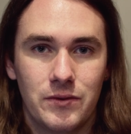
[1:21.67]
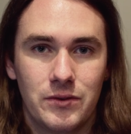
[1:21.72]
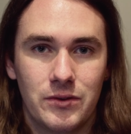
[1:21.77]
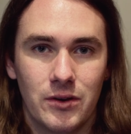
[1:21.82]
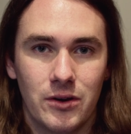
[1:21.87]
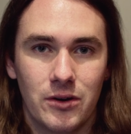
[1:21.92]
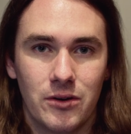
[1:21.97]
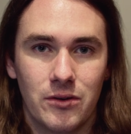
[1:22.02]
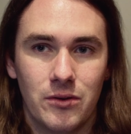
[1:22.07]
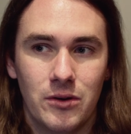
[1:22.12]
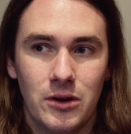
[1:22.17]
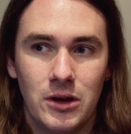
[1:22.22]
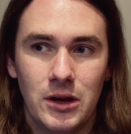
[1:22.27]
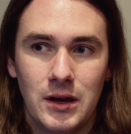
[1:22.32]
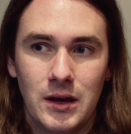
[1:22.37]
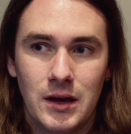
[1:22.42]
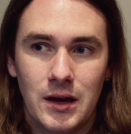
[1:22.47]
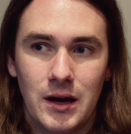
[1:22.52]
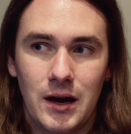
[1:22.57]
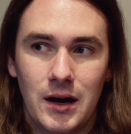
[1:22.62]
So
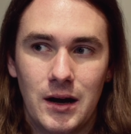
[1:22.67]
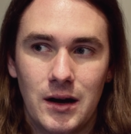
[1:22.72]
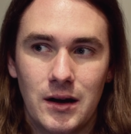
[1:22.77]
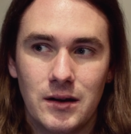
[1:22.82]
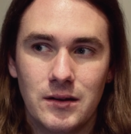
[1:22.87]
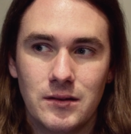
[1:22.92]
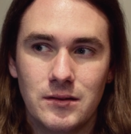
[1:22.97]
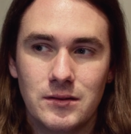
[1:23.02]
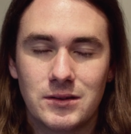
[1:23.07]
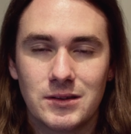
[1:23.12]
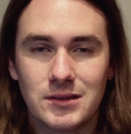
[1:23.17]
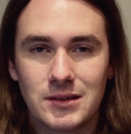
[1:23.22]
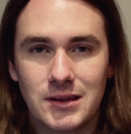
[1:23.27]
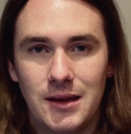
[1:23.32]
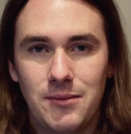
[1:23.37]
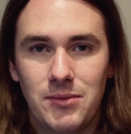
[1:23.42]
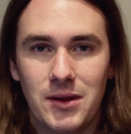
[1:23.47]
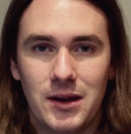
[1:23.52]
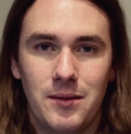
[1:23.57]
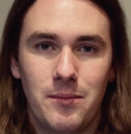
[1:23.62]
just
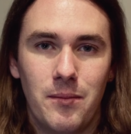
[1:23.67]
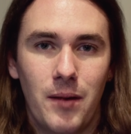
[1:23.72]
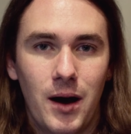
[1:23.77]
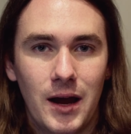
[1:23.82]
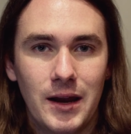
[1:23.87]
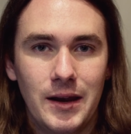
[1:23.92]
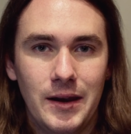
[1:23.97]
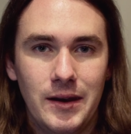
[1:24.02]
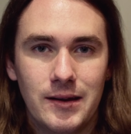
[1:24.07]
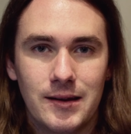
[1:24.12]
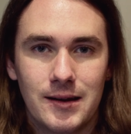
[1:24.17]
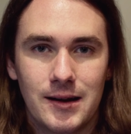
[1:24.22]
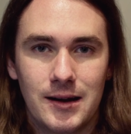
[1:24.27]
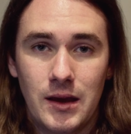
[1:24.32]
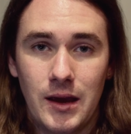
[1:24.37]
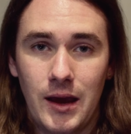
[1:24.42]
keep that in mind.